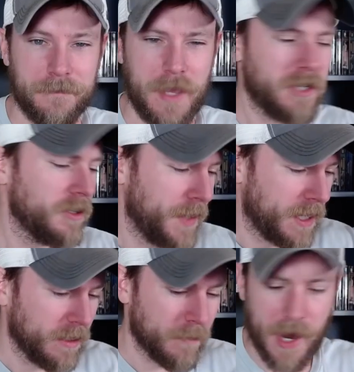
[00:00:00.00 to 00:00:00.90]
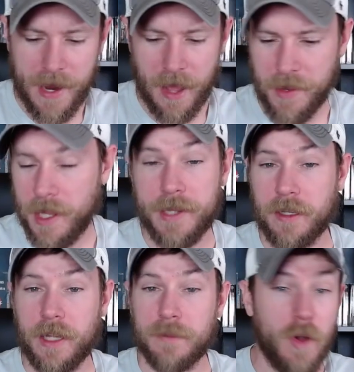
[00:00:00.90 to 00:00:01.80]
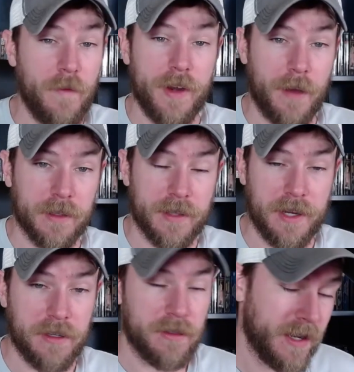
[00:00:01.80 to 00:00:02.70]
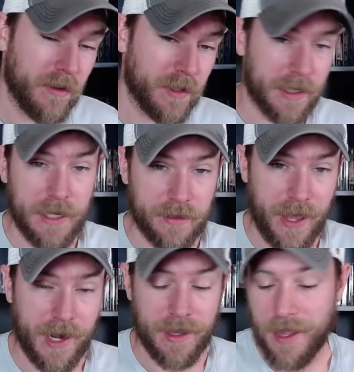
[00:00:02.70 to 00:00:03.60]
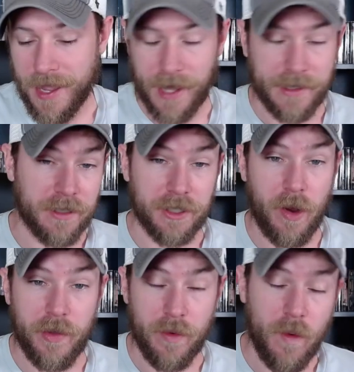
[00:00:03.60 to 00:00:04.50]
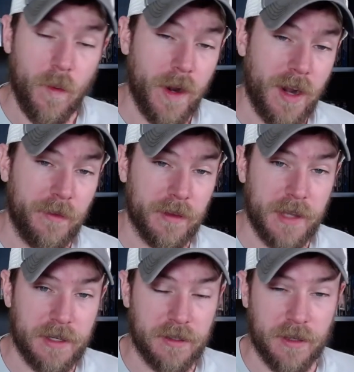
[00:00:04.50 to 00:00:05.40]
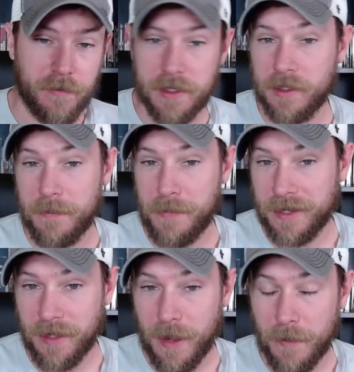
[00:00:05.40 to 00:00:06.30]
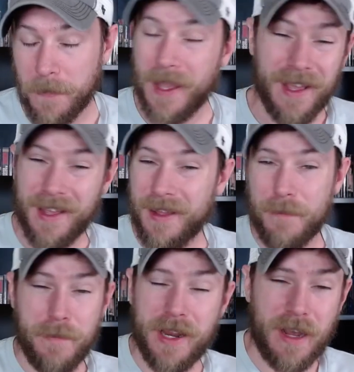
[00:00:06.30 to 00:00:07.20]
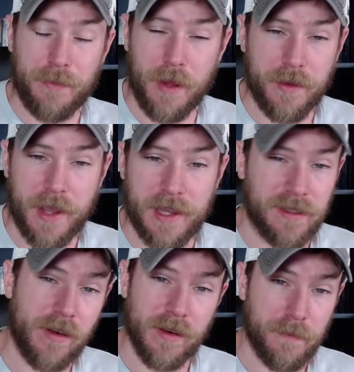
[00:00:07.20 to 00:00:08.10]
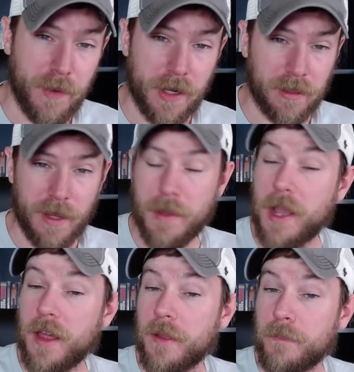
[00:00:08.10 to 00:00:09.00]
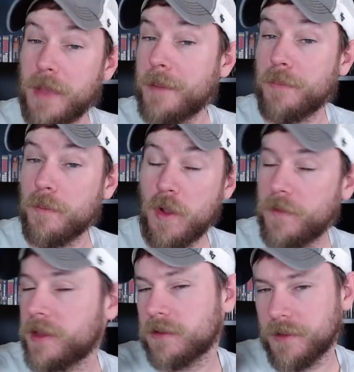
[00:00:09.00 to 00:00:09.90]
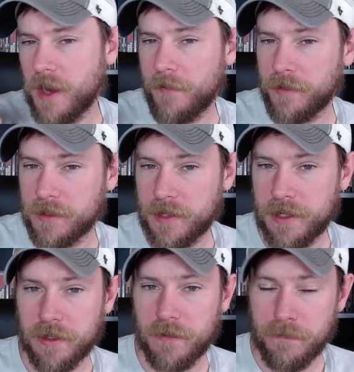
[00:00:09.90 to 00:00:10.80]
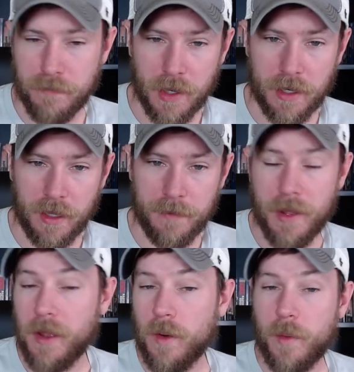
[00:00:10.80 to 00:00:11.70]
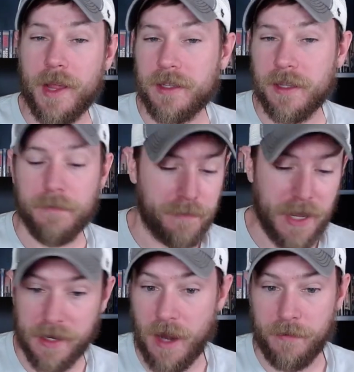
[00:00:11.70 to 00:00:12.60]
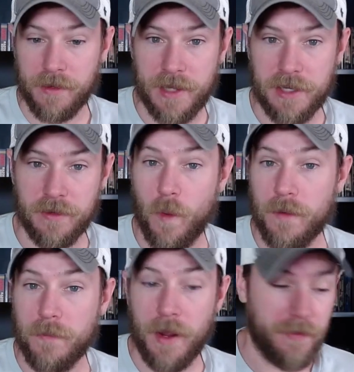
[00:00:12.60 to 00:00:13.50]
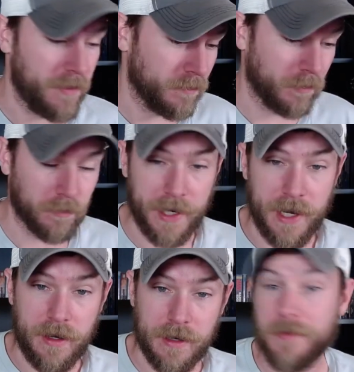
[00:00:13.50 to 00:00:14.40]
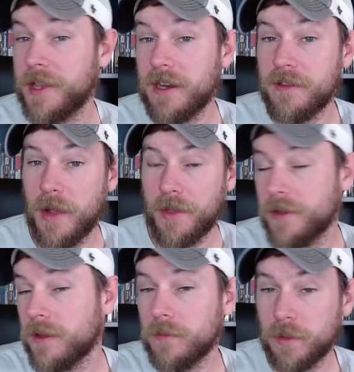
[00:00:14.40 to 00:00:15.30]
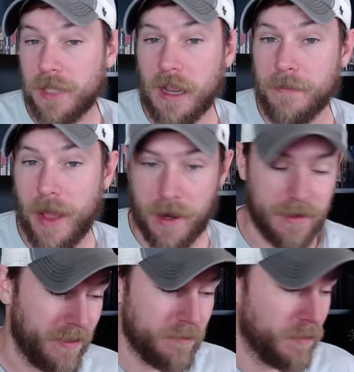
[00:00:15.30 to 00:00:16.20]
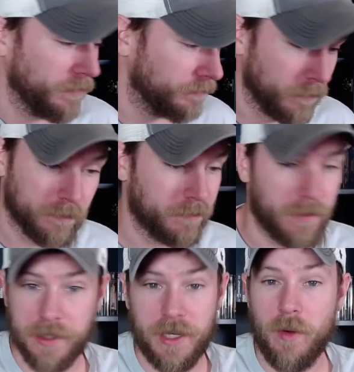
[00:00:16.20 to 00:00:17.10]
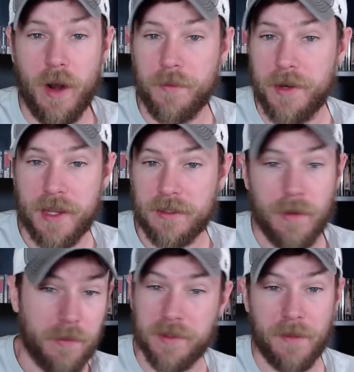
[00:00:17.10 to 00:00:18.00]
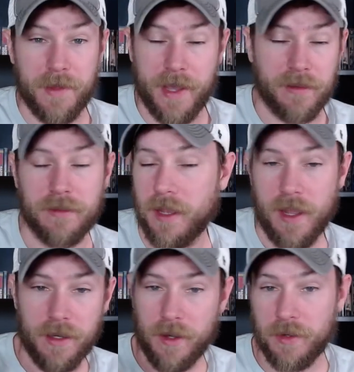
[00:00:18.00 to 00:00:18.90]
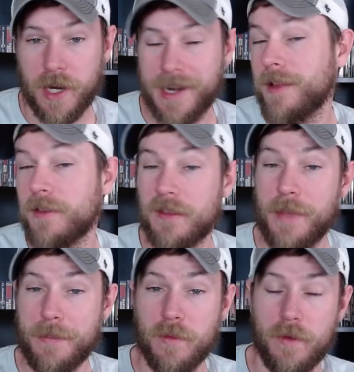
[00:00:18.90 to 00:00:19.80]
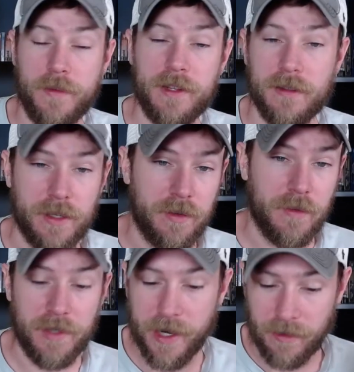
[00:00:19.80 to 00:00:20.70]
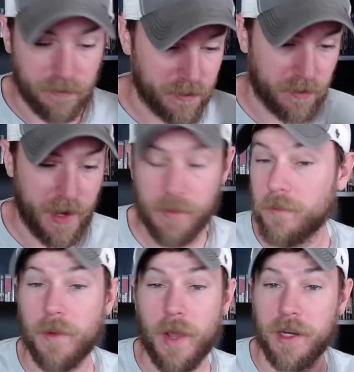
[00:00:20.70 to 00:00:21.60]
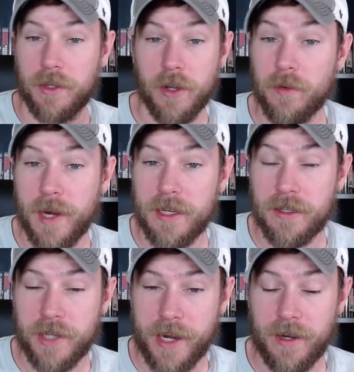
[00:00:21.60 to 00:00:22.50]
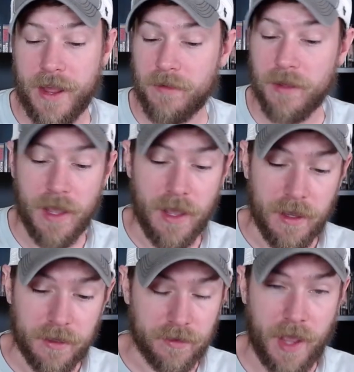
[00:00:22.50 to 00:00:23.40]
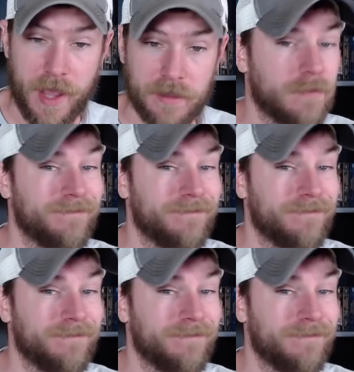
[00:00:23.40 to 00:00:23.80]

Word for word: It should be clear by now that I like to collect movie novelizations here at the Geek's Attic. I like to show you what novelizations I've recently picked up. Me and a couple other guys started a book club, Paper Movies, the Novelization Book Club. We like to pick a novelization one month, we'll read it, and at the end of the month, we'll talk about it. And then we'll continue on with the next month with something else. Go check it out. Paper Movies, YouTube channel. It's great. We've got a Goodreads channel now. So guys,